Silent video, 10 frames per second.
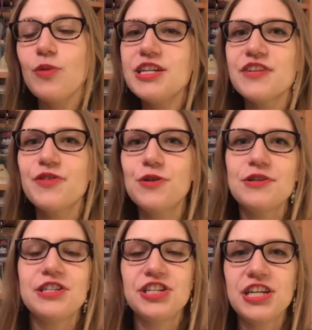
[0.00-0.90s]
which of
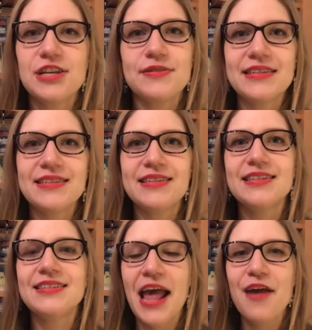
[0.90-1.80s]
course she uses
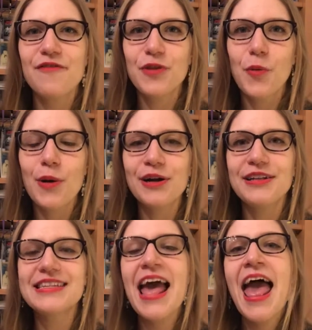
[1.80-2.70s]
to save the
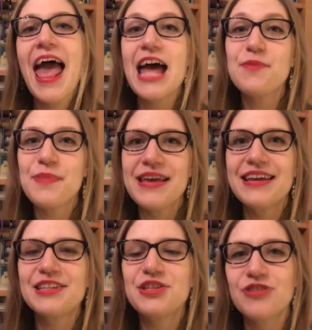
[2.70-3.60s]
world and
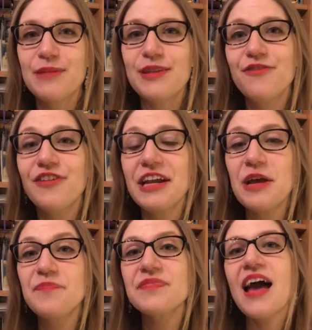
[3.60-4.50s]
be extremely
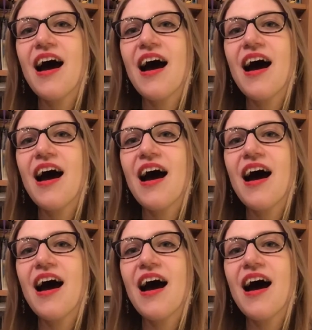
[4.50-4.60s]
funny.